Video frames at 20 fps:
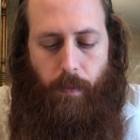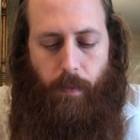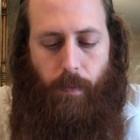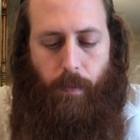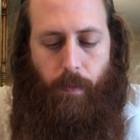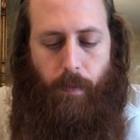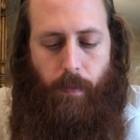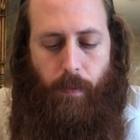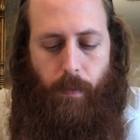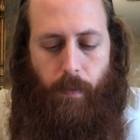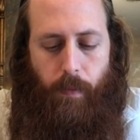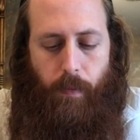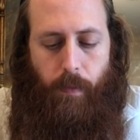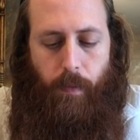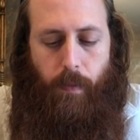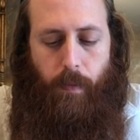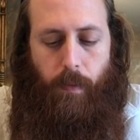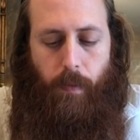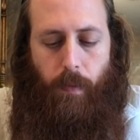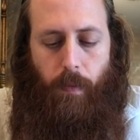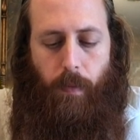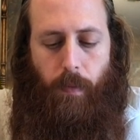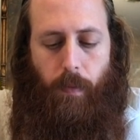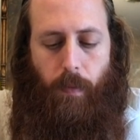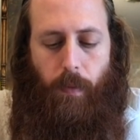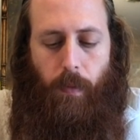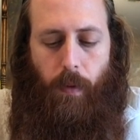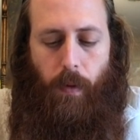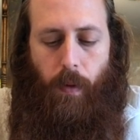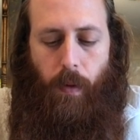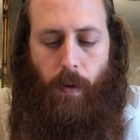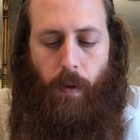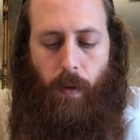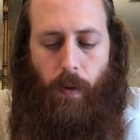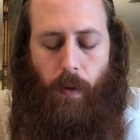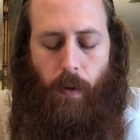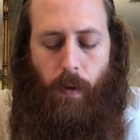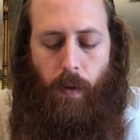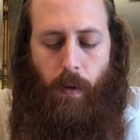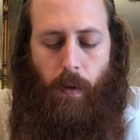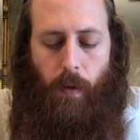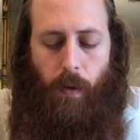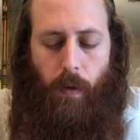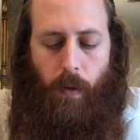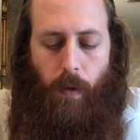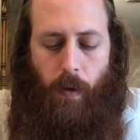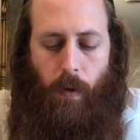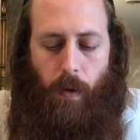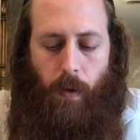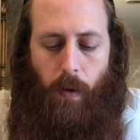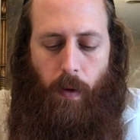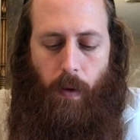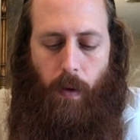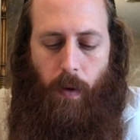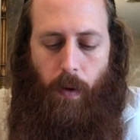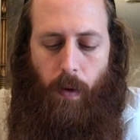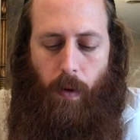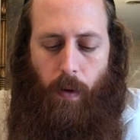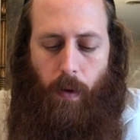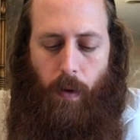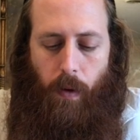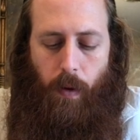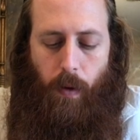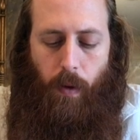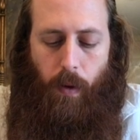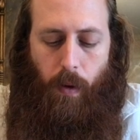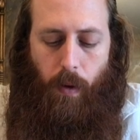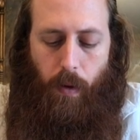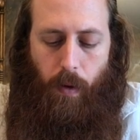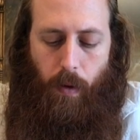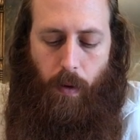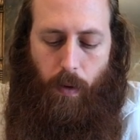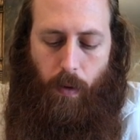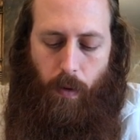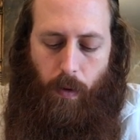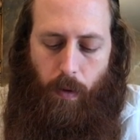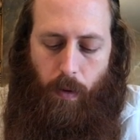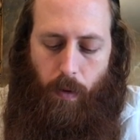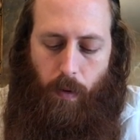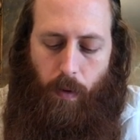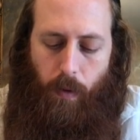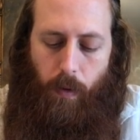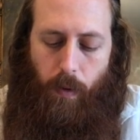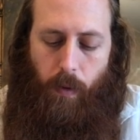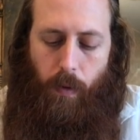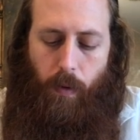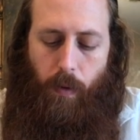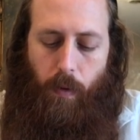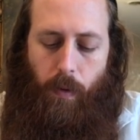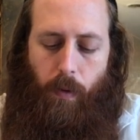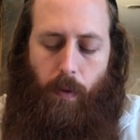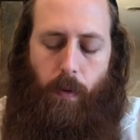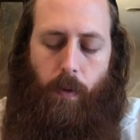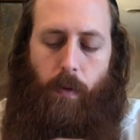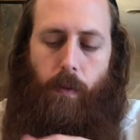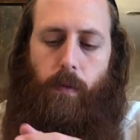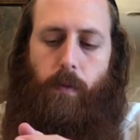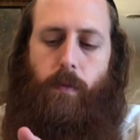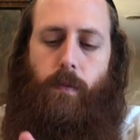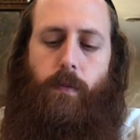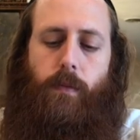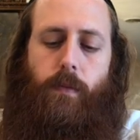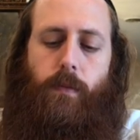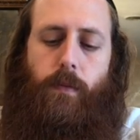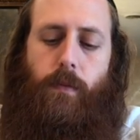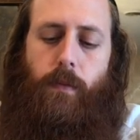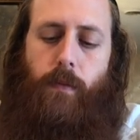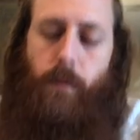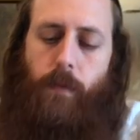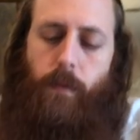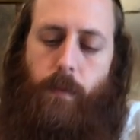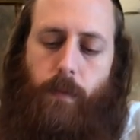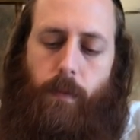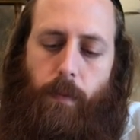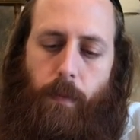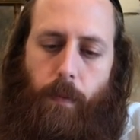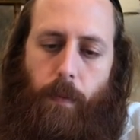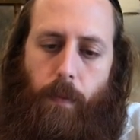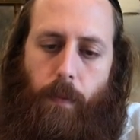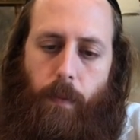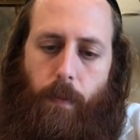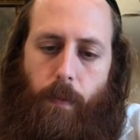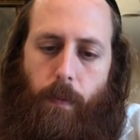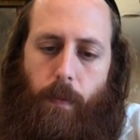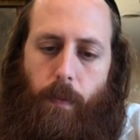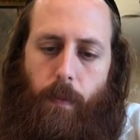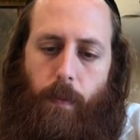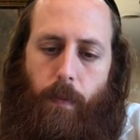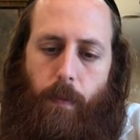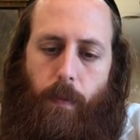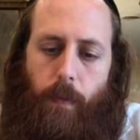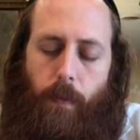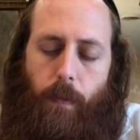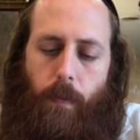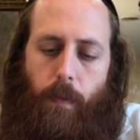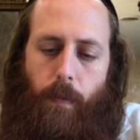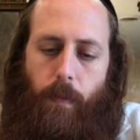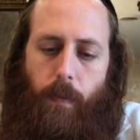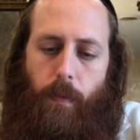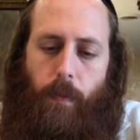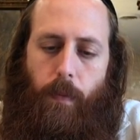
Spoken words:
(silence)